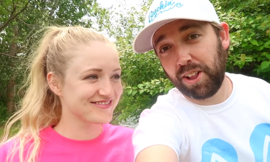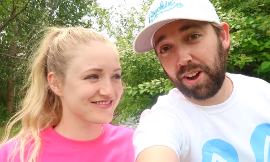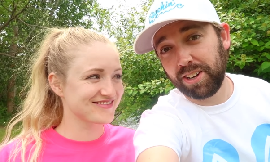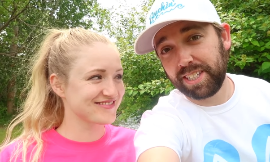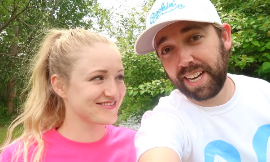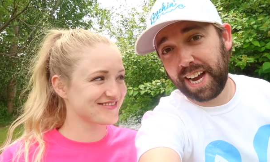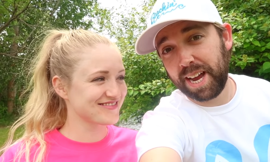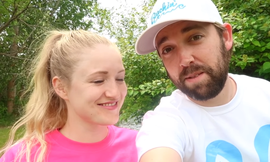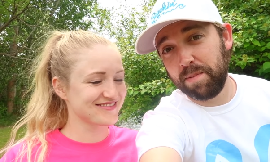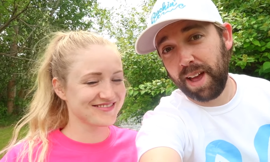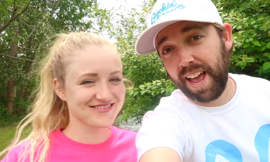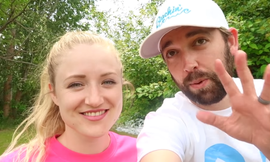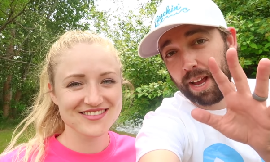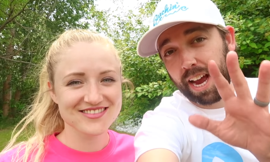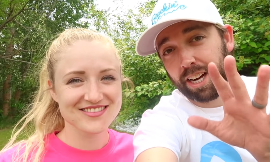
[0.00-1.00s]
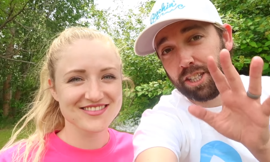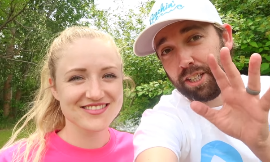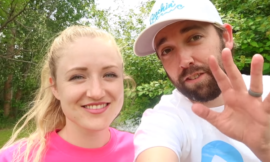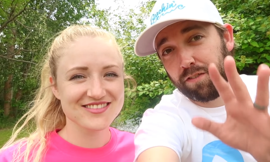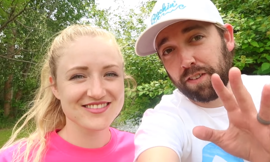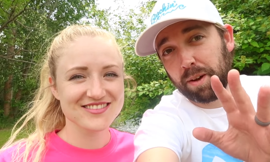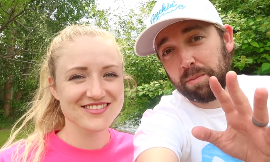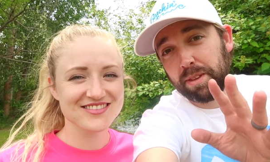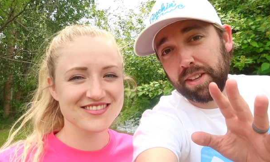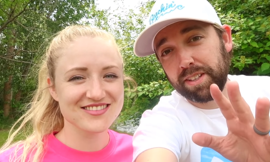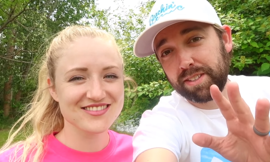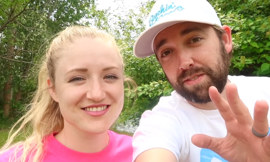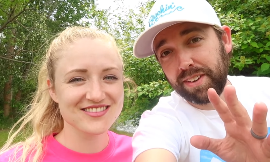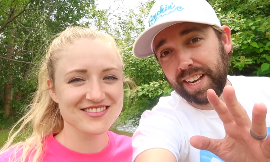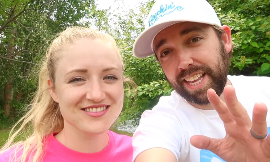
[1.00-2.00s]
Speaker 1: a long time. We actually filmed
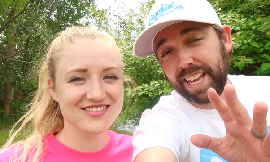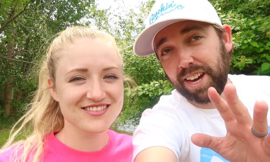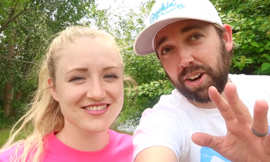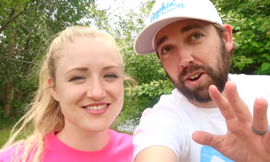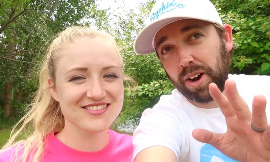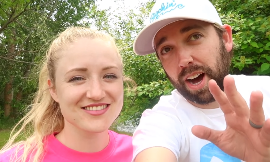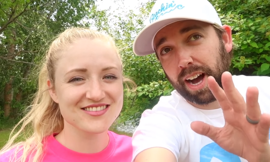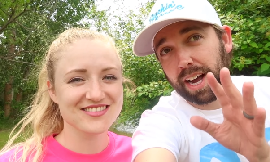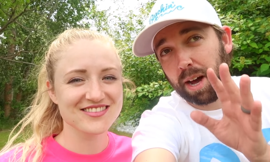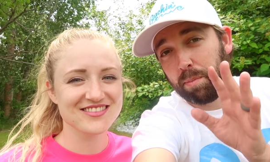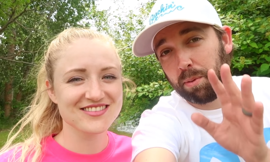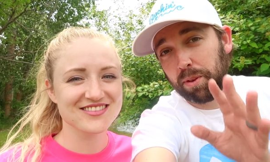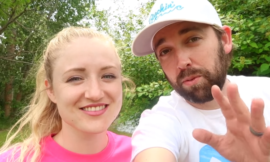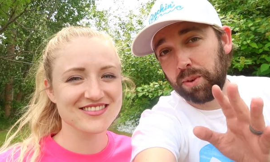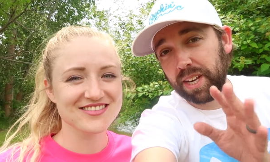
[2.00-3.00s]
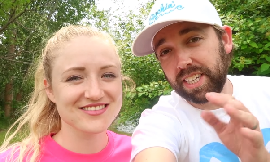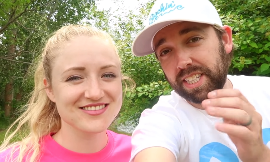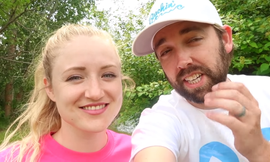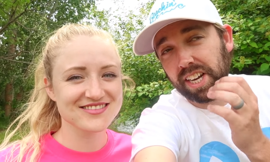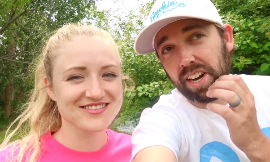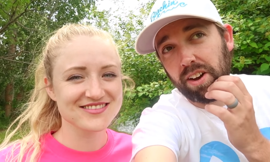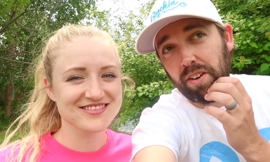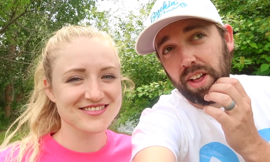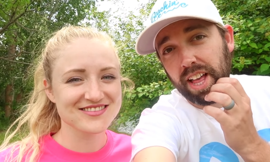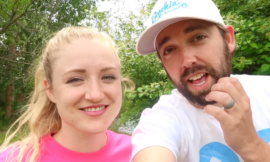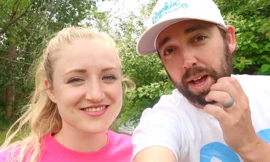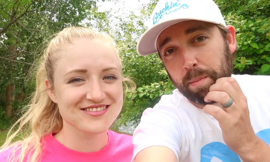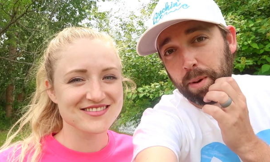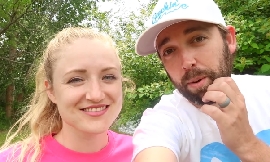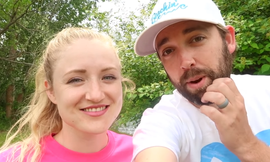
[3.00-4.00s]
this video a couple of weeks ago,
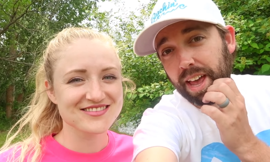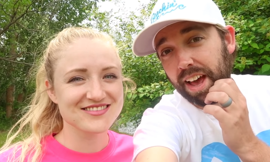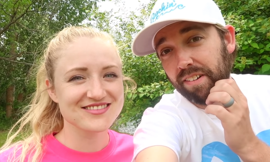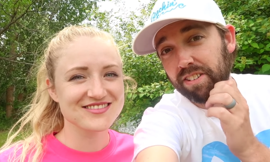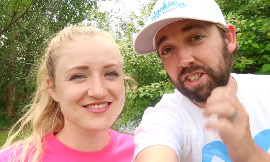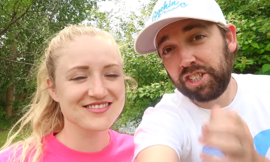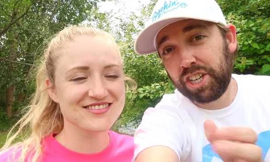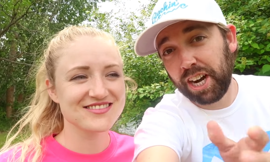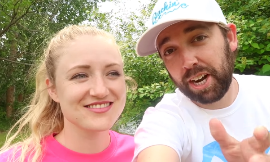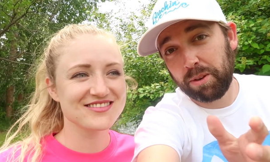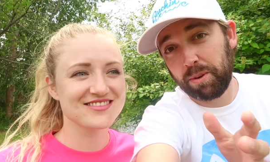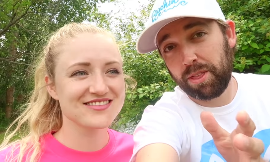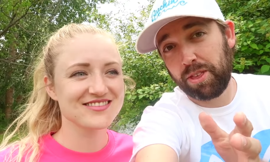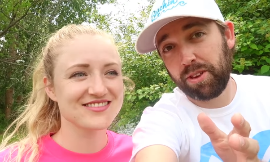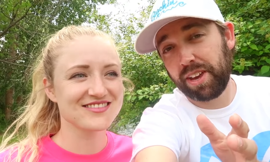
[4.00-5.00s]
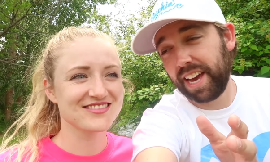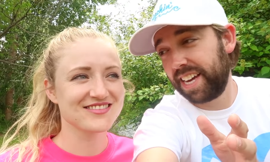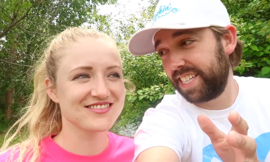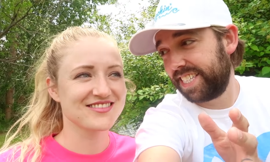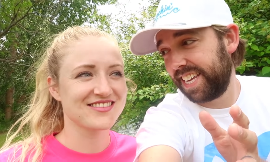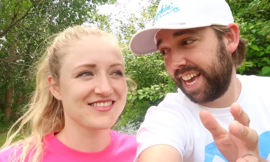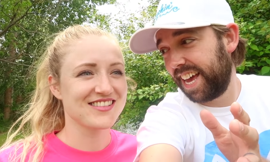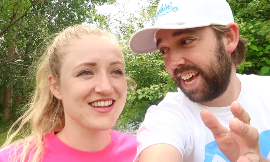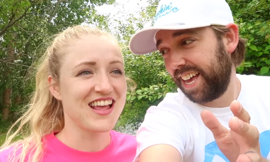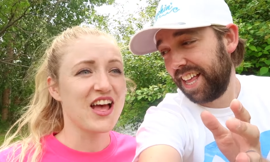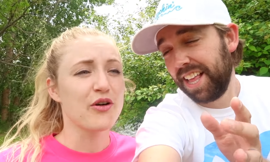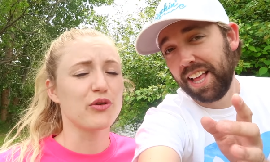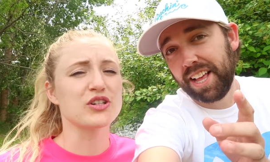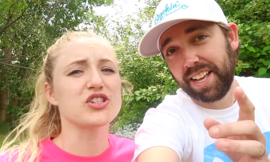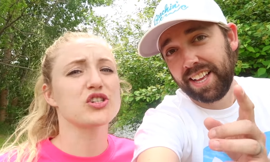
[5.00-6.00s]
but we haven't shared it with you guys yet.
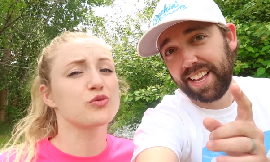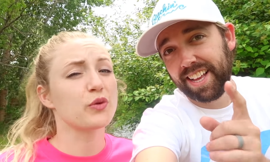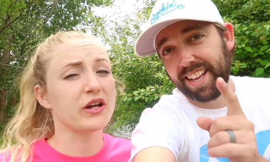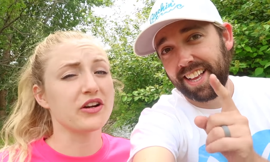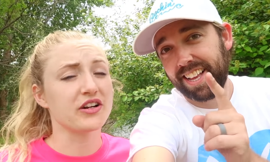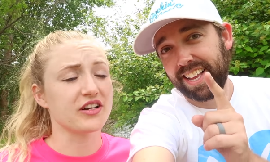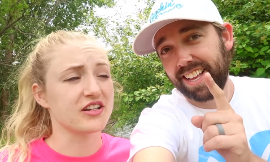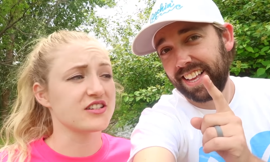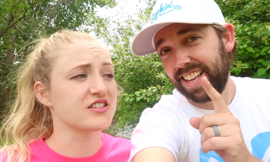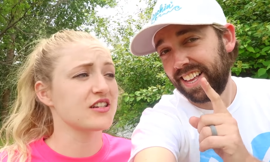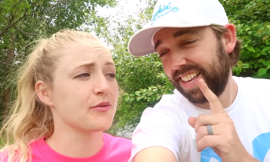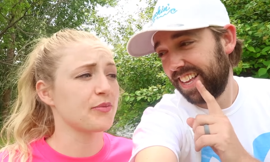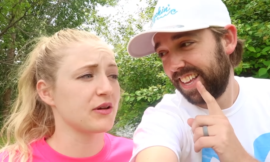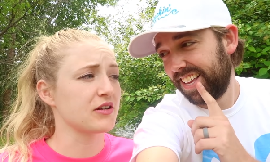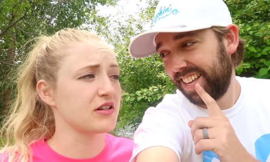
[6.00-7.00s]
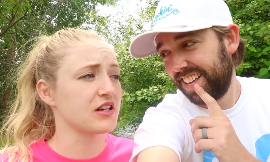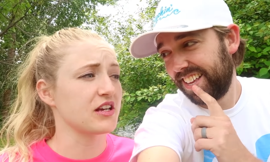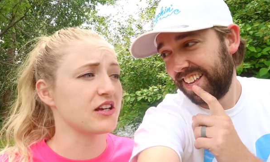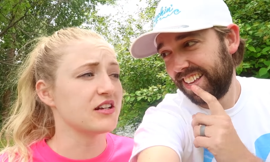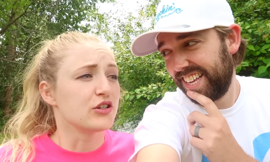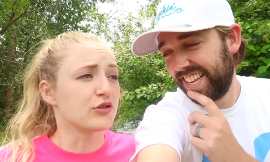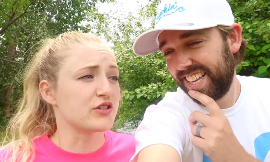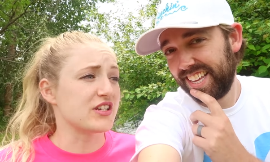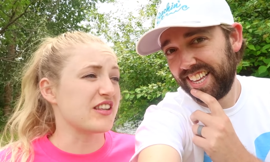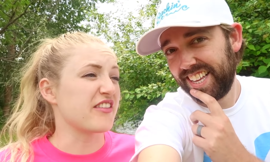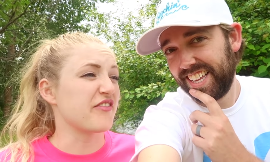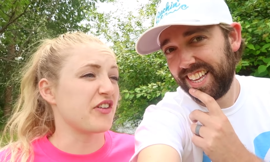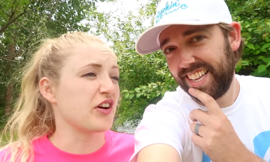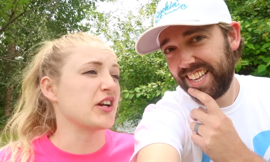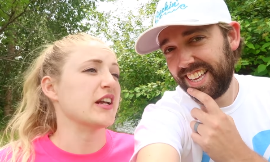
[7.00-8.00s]
Speaker 2: Which is weird, because typically you see
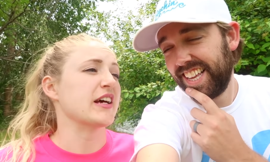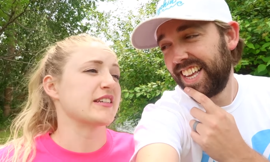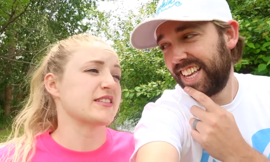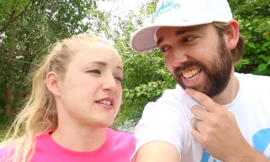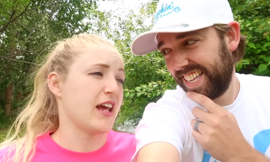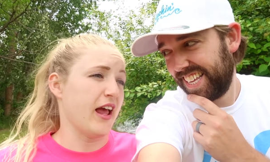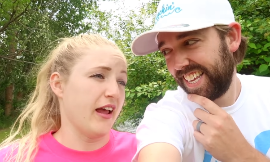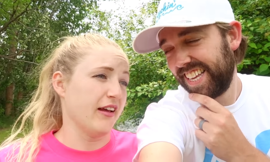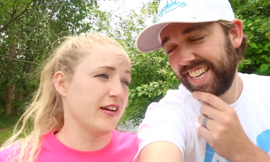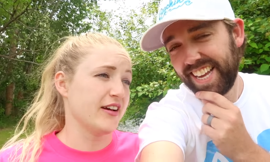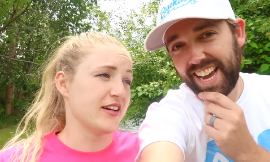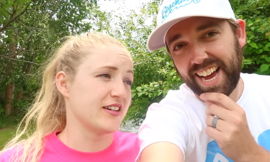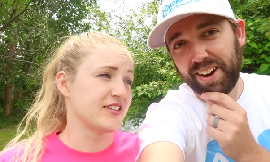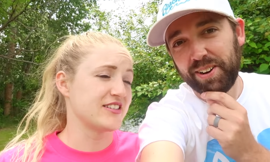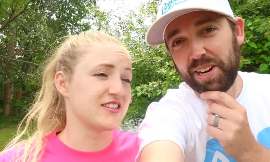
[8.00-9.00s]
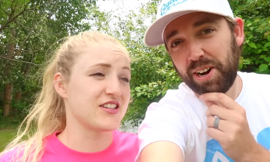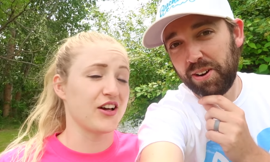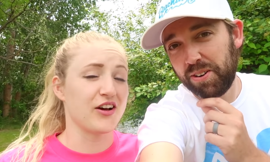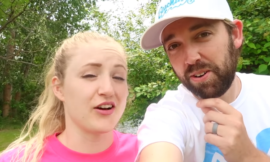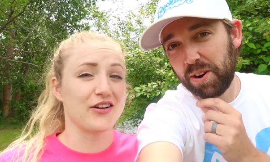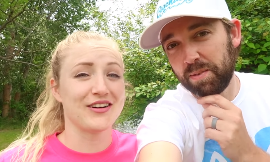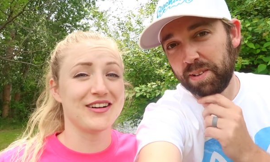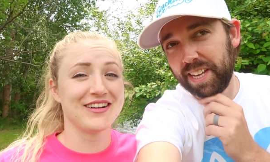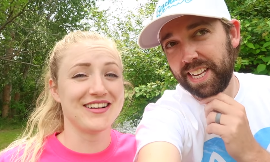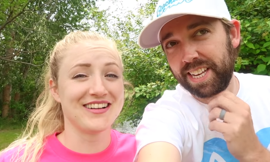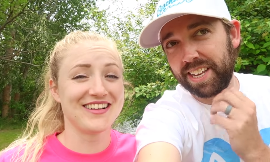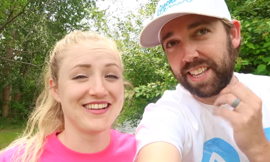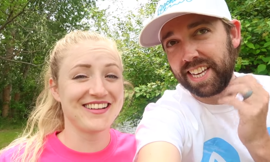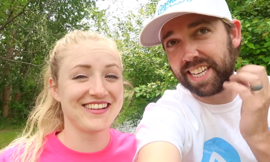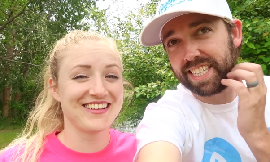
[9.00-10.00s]
the very next day.
Speaker 1: Yeah, we don't normally
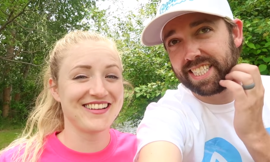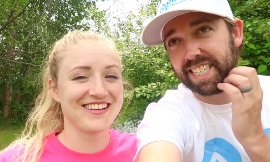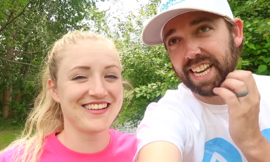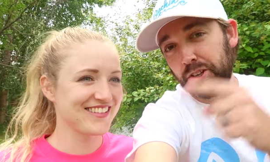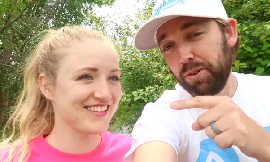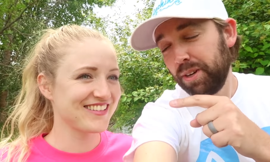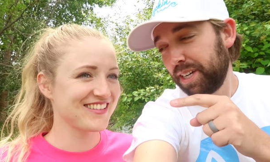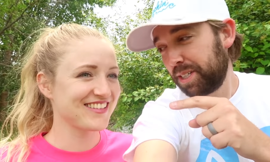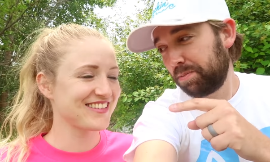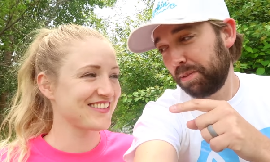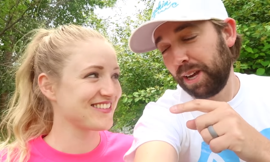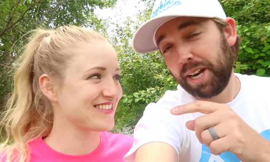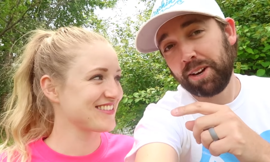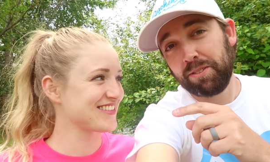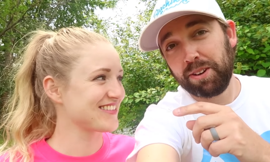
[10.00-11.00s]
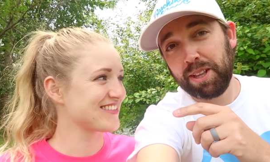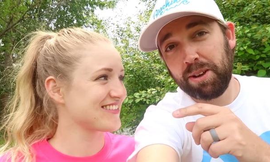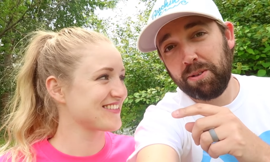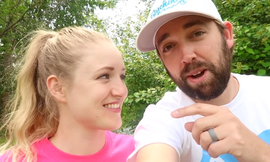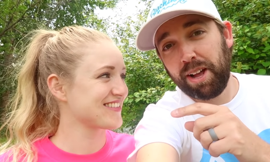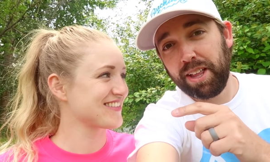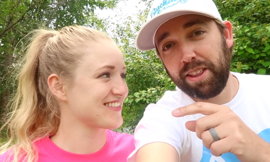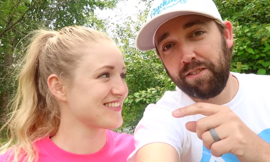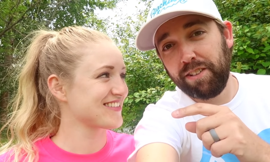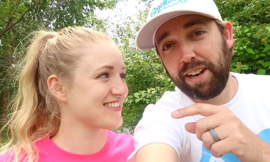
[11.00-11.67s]
do this. You explain it really well in the